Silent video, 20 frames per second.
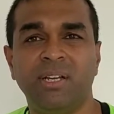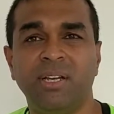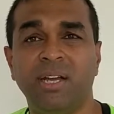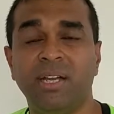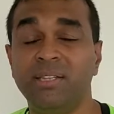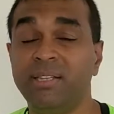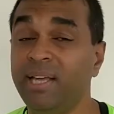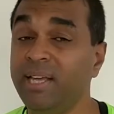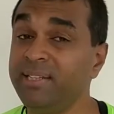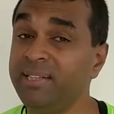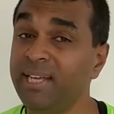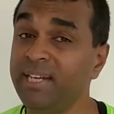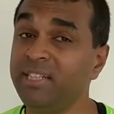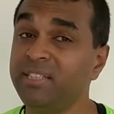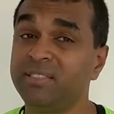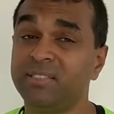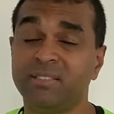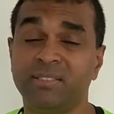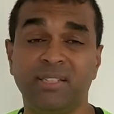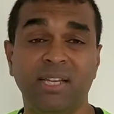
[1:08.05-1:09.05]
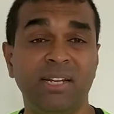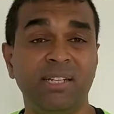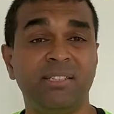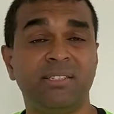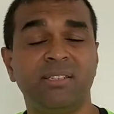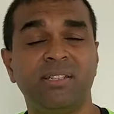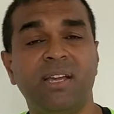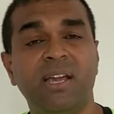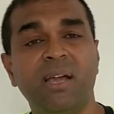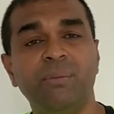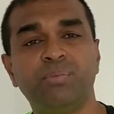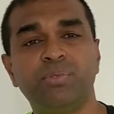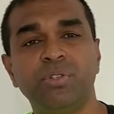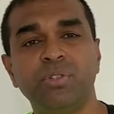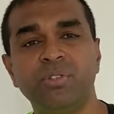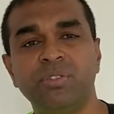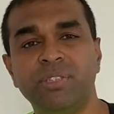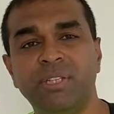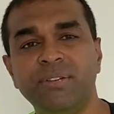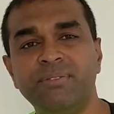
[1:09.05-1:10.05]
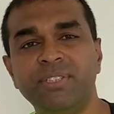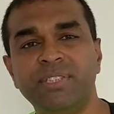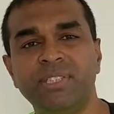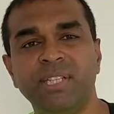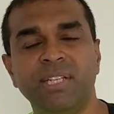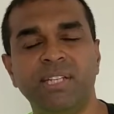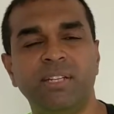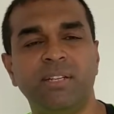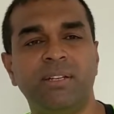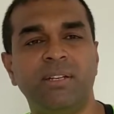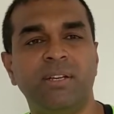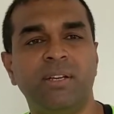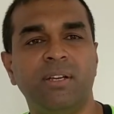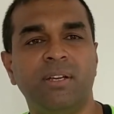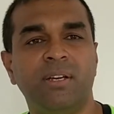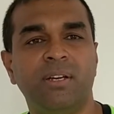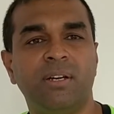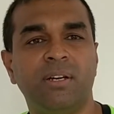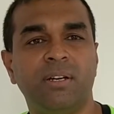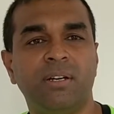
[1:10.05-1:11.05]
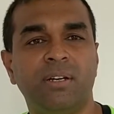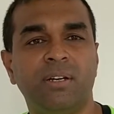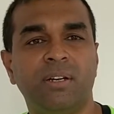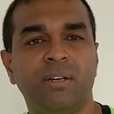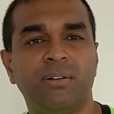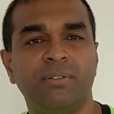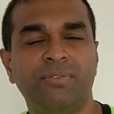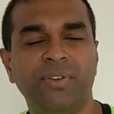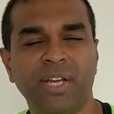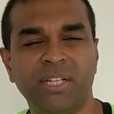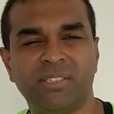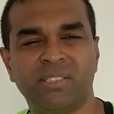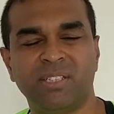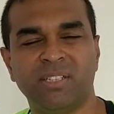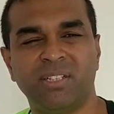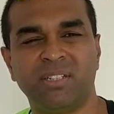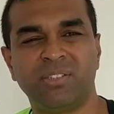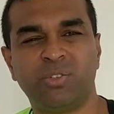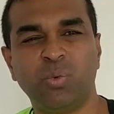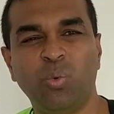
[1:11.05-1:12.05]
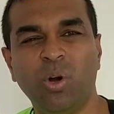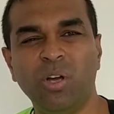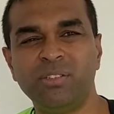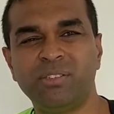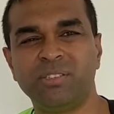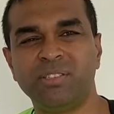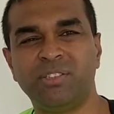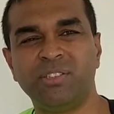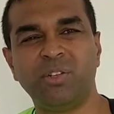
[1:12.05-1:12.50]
and that is an absolute devastating factor towards it.